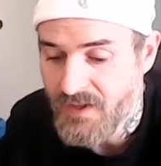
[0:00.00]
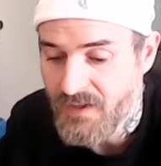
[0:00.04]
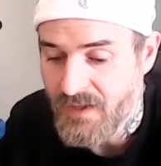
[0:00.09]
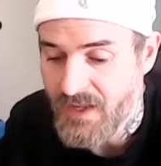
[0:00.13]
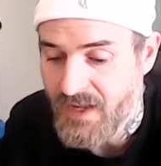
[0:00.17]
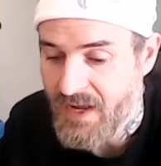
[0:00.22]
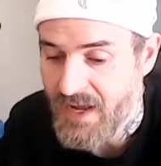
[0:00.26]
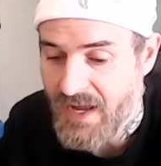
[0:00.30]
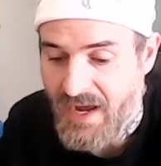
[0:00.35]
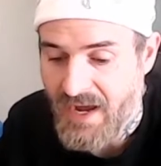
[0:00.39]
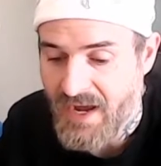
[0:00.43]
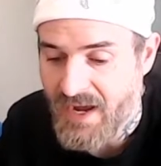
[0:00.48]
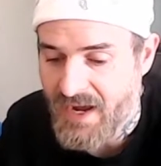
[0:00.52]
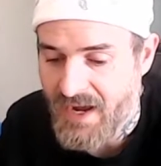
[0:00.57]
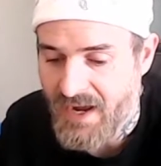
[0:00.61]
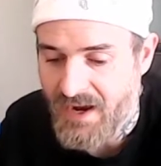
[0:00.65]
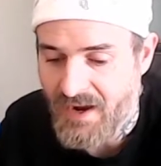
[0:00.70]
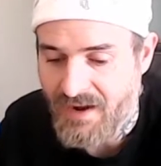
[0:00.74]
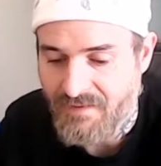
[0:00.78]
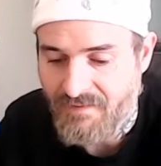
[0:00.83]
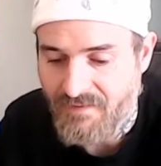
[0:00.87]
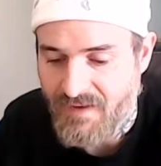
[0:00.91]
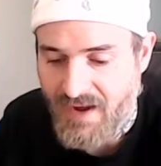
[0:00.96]
Like
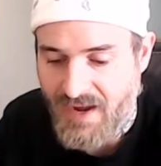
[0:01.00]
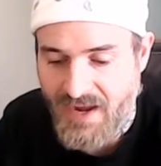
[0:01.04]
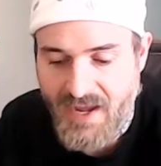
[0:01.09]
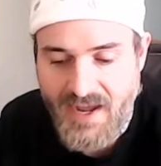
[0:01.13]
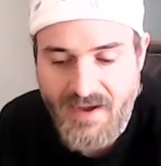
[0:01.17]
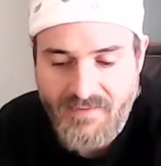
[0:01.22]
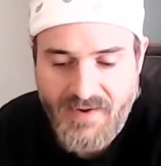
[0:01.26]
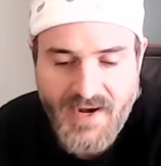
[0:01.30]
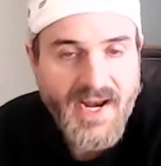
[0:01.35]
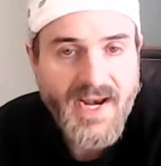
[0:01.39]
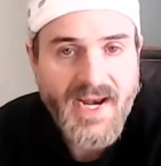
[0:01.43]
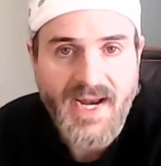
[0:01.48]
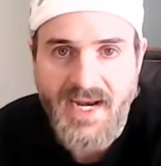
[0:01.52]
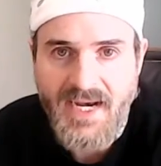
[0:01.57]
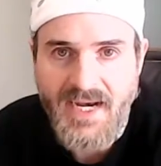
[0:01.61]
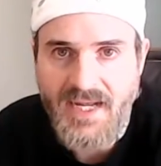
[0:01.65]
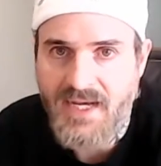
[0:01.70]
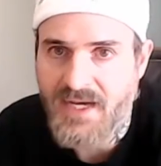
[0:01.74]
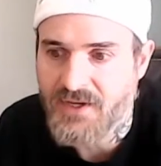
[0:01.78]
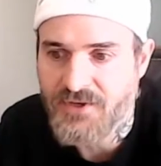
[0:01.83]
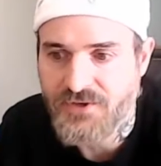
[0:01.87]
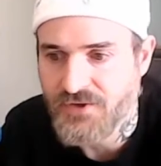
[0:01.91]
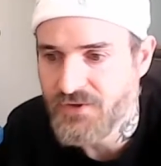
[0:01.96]
I haven't had
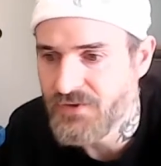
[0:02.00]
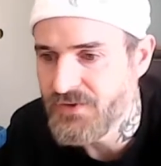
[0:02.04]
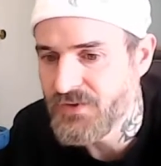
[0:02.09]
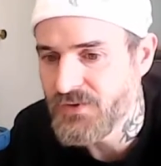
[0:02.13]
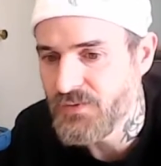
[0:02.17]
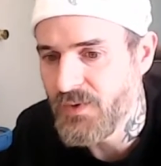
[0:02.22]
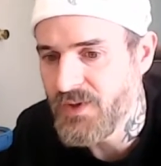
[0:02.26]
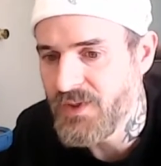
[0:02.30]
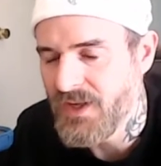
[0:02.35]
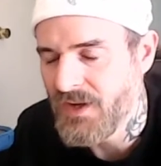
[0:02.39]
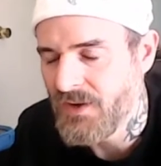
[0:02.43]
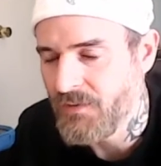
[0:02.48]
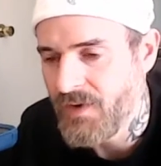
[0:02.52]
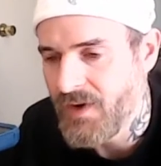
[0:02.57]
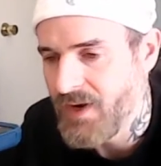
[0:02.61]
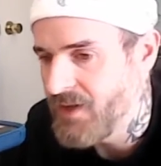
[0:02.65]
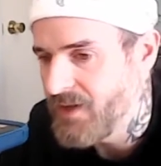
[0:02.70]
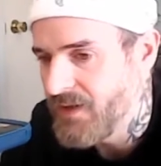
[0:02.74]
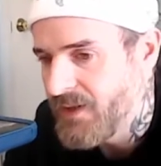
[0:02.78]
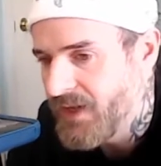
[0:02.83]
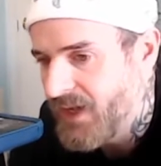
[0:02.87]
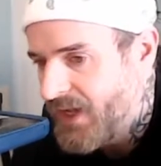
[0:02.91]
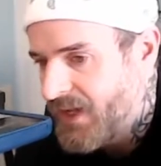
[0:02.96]
any issues with it
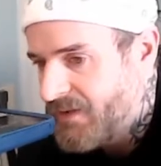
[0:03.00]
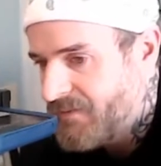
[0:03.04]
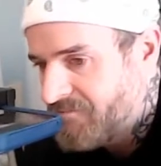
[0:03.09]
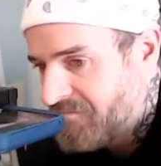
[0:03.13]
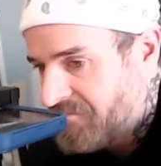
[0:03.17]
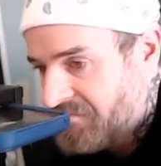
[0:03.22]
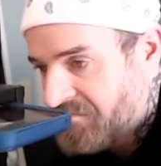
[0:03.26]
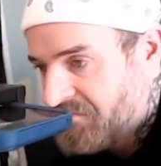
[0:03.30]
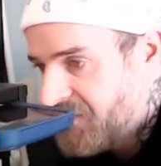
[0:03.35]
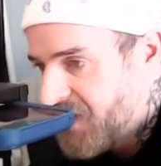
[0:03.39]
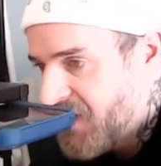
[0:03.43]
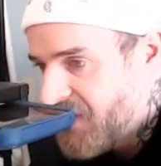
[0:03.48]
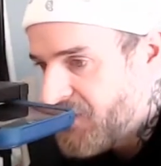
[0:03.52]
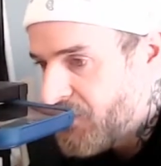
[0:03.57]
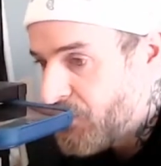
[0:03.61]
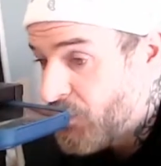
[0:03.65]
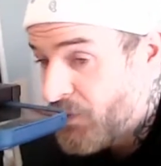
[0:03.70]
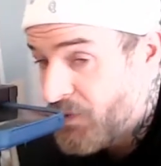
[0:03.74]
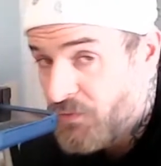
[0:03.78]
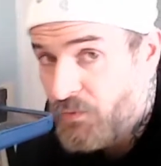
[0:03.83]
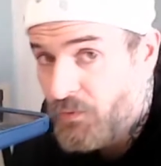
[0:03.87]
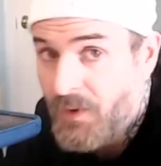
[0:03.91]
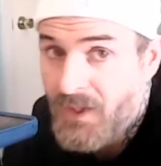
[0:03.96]
wrinkling, even
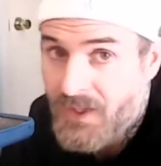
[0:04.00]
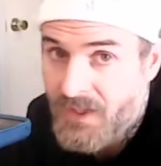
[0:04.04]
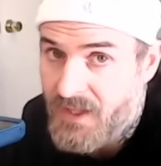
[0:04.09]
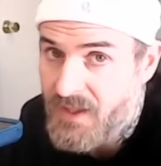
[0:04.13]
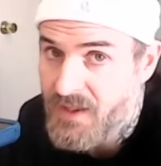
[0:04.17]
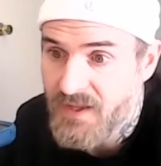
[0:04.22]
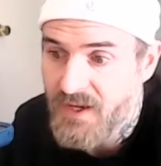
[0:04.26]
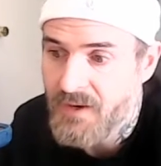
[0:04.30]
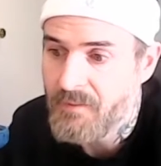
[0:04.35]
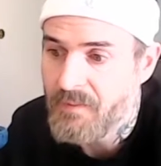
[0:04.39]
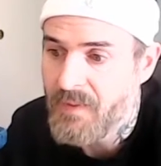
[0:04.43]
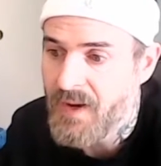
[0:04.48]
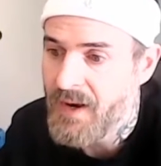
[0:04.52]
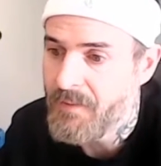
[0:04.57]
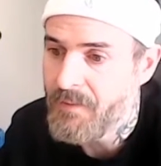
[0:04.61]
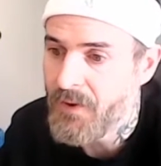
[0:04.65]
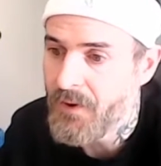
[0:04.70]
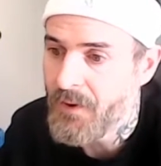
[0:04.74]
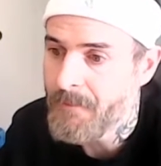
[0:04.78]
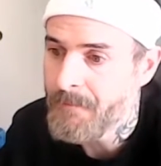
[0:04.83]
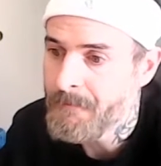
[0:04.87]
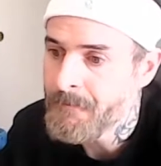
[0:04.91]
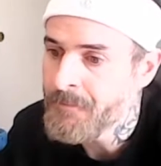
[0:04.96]
with really thin
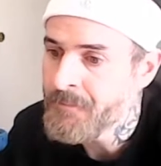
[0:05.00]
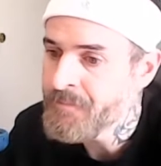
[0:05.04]
paper.